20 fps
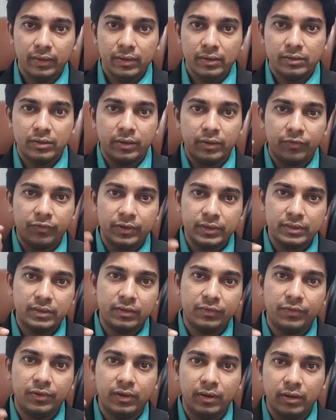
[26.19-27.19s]
So first
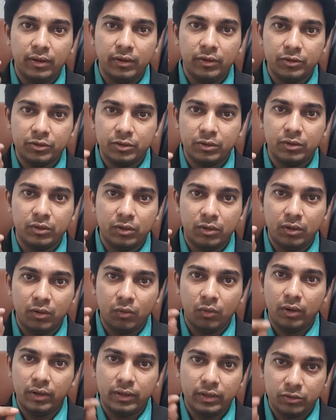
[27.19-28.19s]
of all, you should know
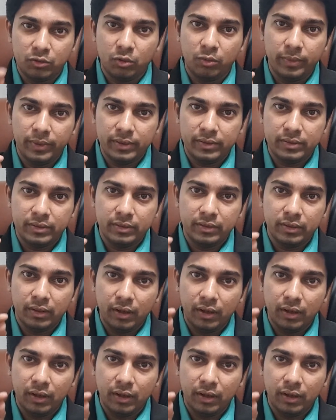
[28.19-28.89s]
what is obese.